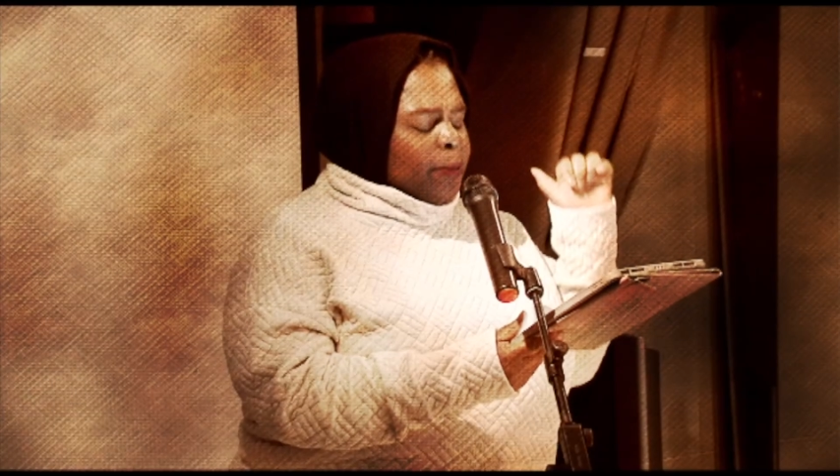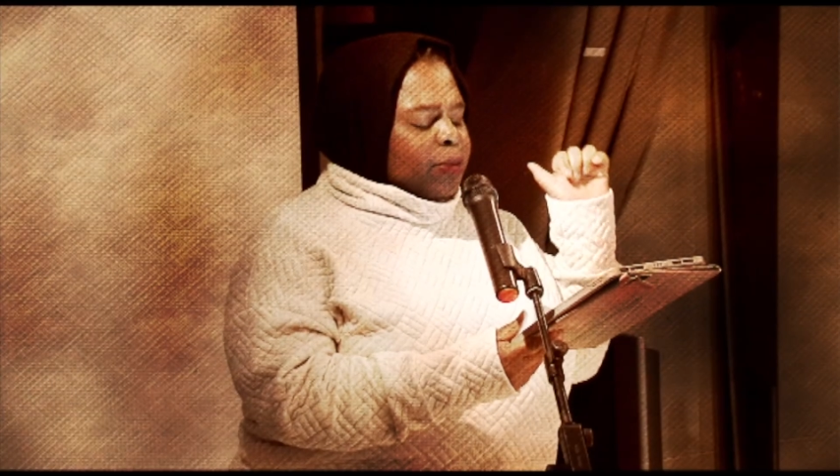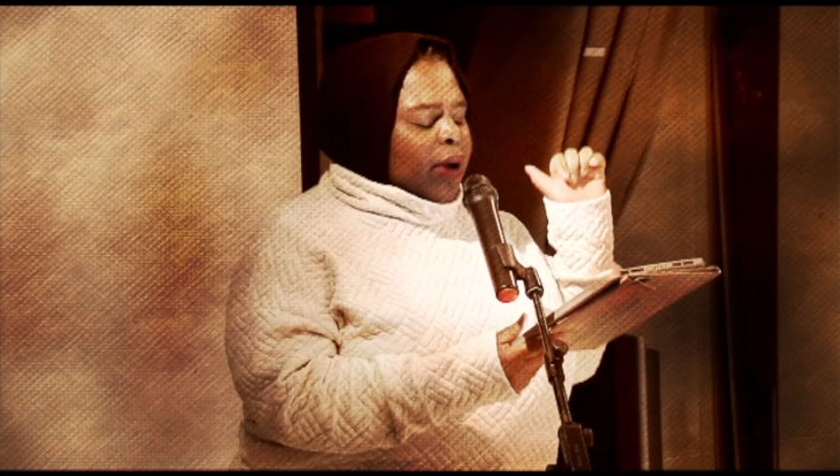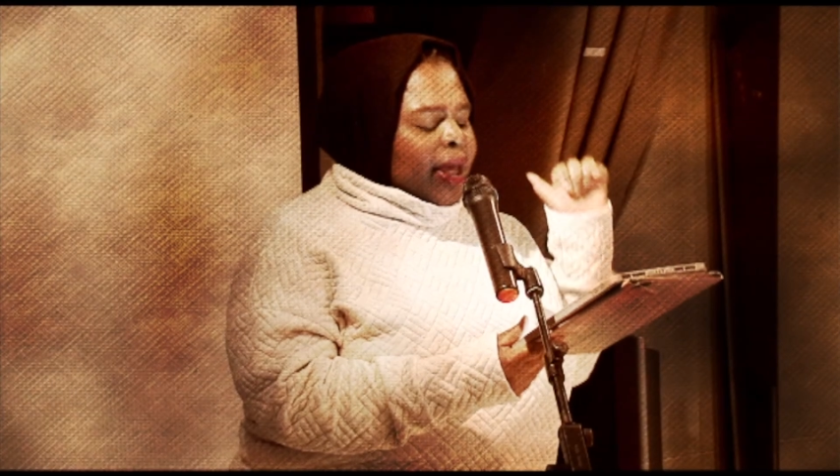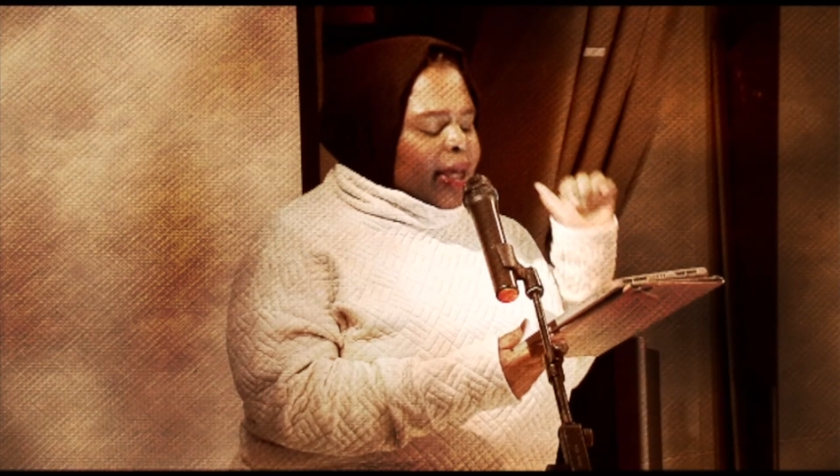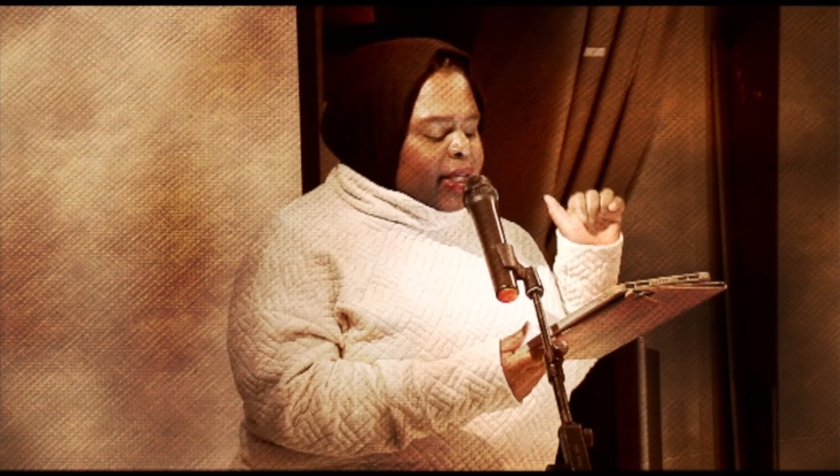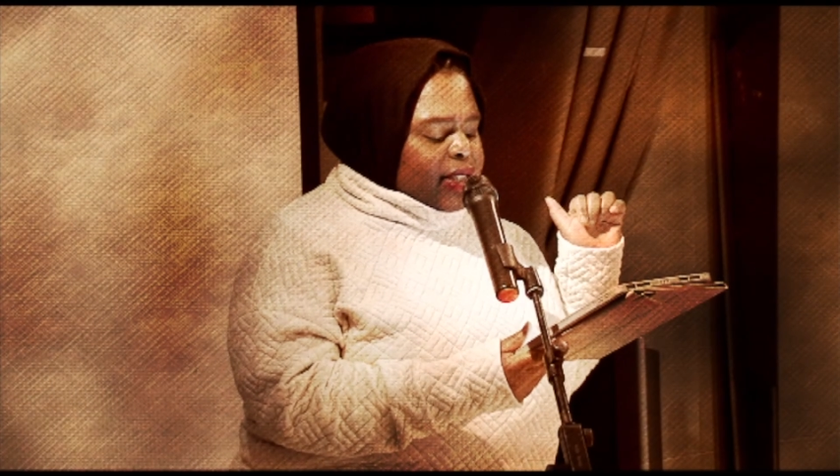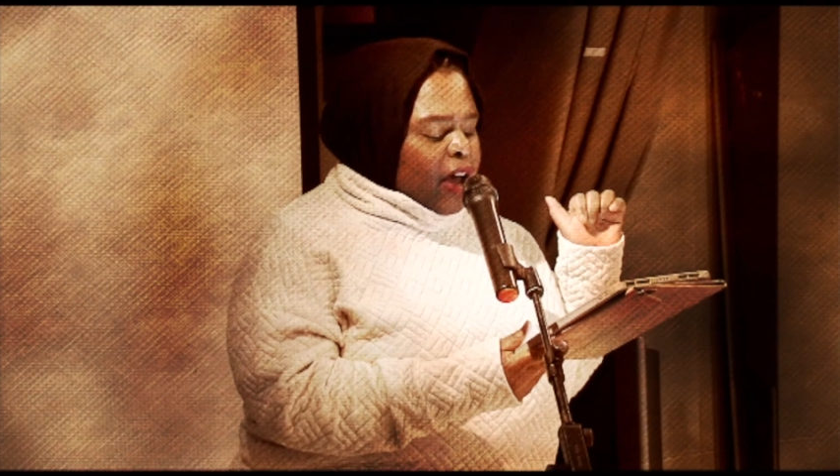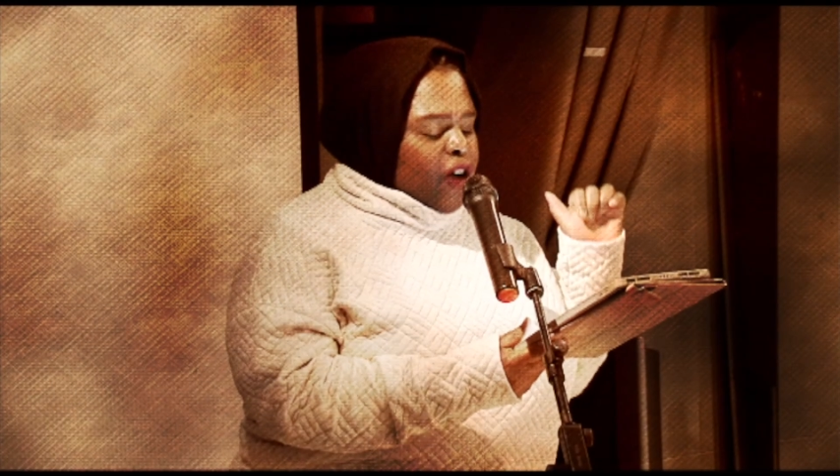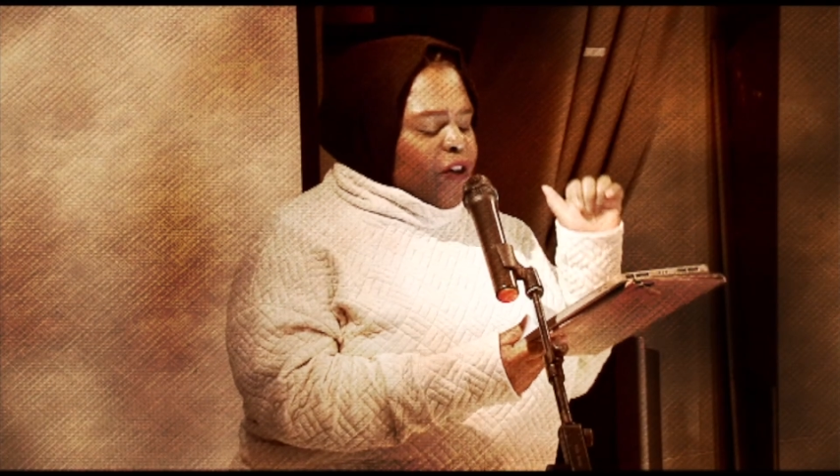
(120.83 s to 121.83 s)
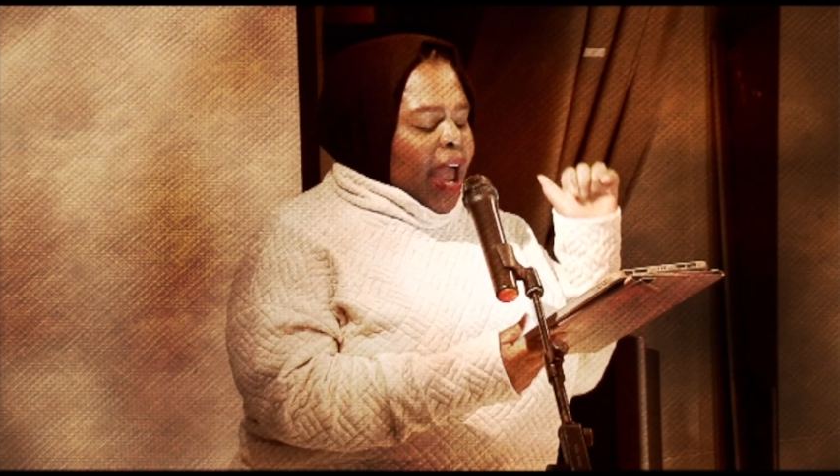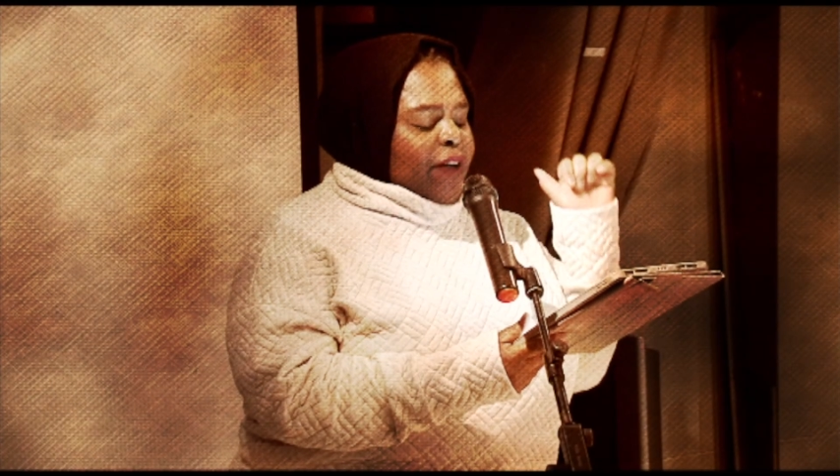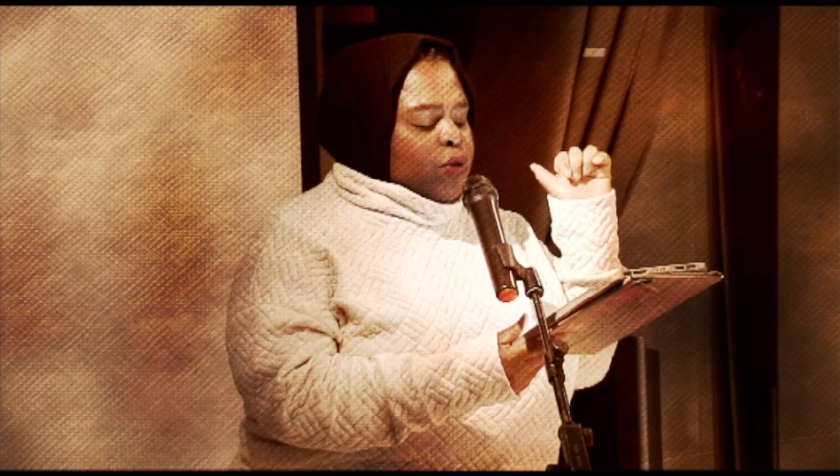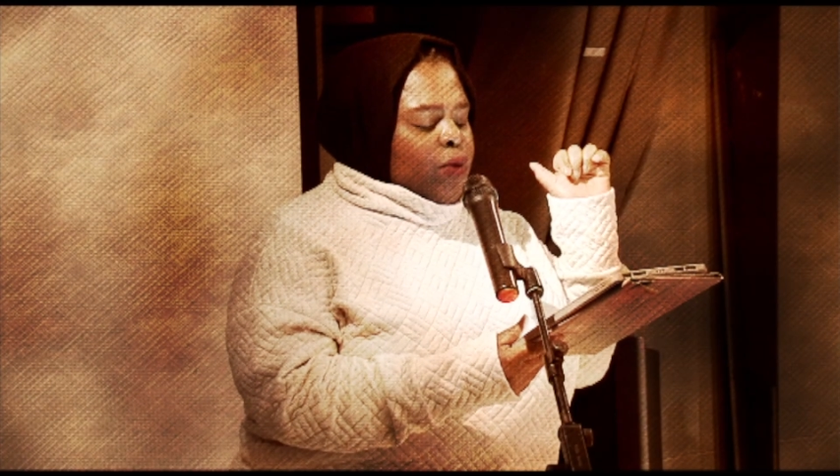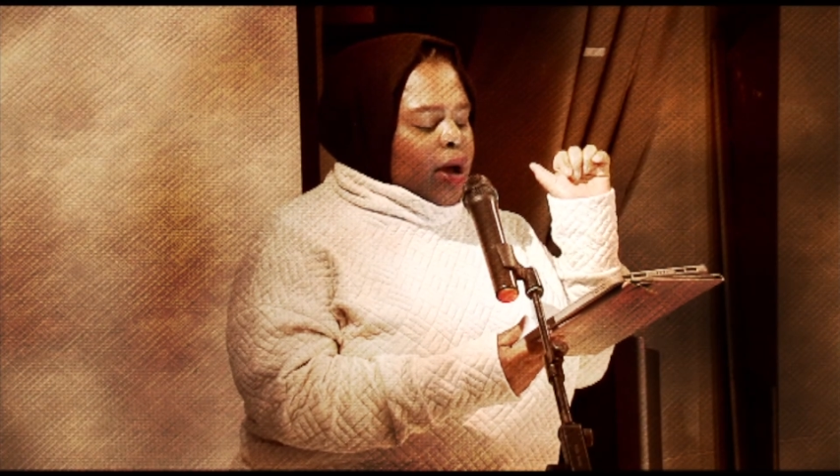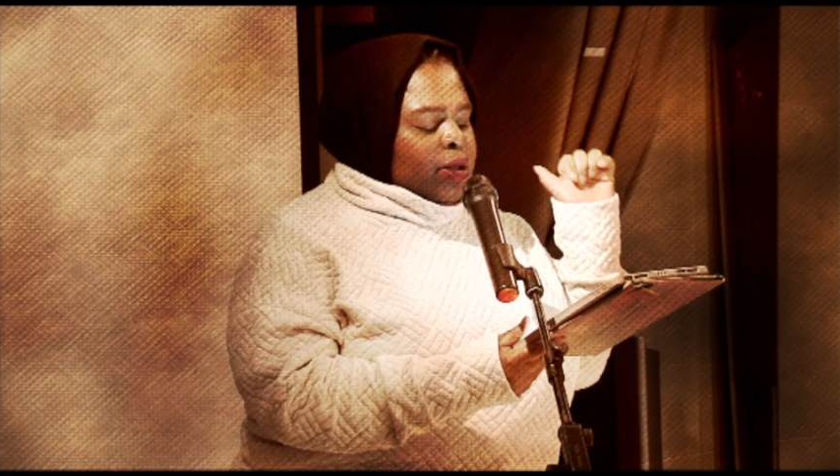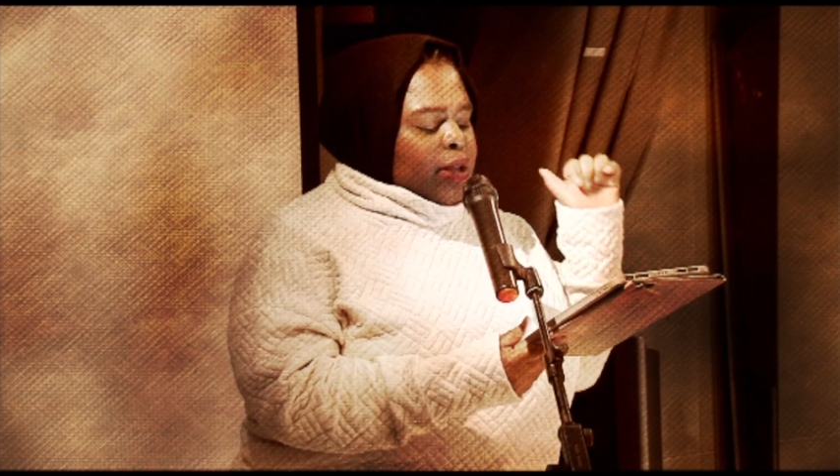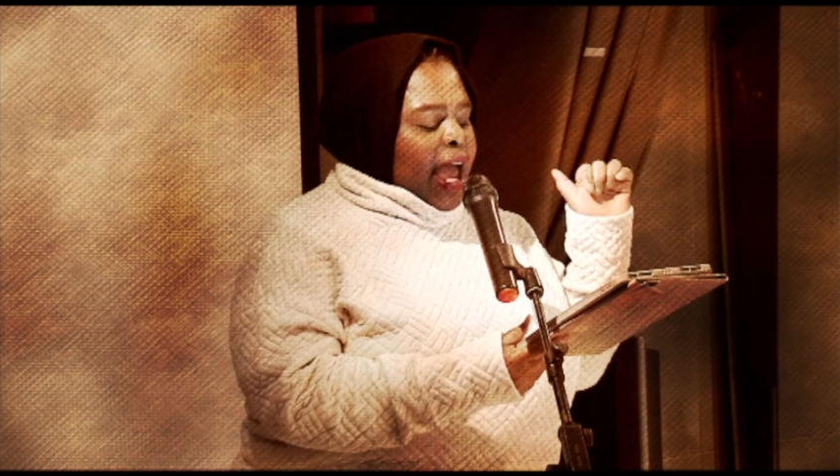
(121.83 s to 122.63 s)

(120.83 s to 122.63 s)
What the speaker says: Prayers for everyone,